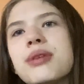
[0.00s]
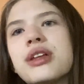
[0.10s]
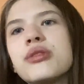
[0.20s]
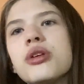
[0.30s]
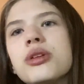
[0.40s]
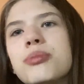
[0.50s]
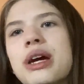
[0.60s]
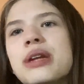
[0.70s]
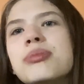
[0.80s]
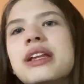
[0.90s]
the world a
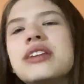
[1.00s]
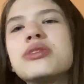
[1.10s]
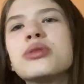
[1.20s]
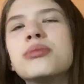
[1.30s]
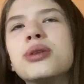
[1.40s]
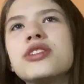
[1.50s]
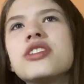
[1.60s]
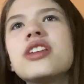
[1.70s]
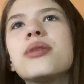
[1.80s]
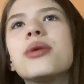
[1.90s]
better place one
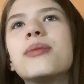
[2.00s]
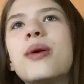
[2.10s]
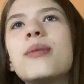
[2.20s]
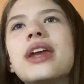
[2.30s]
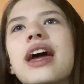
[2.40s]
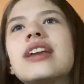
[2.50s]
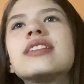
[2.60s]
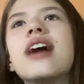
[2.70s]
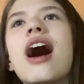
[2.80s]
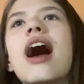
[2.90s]
person and one moment at a
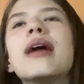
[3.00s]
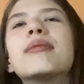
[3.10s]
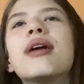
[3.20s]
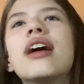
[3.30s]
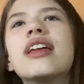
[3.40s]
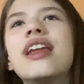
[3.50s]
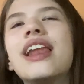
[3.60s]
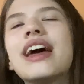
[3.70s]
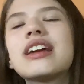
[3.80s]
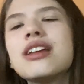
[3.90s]
time. And
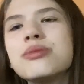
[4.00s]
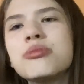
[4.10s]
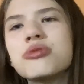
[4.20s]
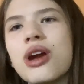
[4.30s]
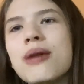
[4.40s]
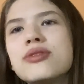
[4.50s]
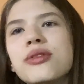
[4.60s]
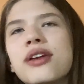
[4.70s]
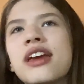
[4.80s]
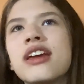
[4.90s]
like and subscribe so
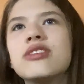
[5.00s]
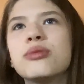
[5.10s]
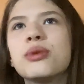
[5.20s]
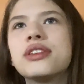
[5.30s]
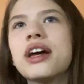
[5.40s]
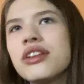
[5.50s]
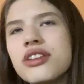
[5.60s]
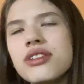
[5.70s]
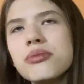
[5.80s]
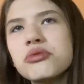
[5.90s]
we can get to
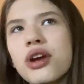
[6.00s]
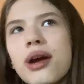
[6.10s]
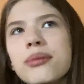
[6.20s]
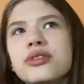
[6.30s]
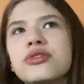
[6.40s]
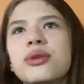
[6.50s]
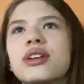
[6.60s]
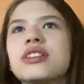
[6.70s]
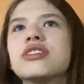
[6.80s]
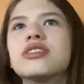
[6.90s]
1,000 subscribers so we
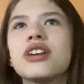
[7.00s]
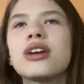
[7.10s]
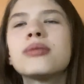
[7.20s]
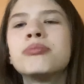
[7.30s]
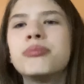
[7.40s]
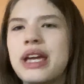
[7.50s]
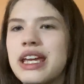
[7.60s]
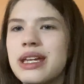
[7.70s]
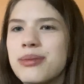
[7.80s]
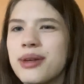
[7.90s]
can start
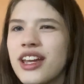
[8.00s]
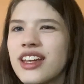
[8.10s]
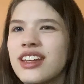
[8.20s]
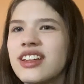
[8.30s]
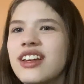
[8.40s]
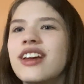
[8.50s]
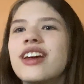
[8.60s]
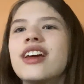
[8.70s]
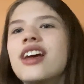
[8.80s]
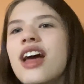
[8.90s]
baking.
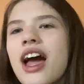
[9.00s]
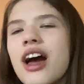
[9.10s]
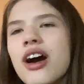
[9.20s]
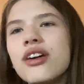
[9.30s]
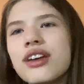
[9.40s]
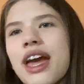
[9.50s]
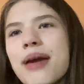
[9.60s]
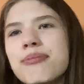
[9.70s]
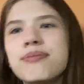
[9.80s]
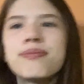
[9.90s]
Okay,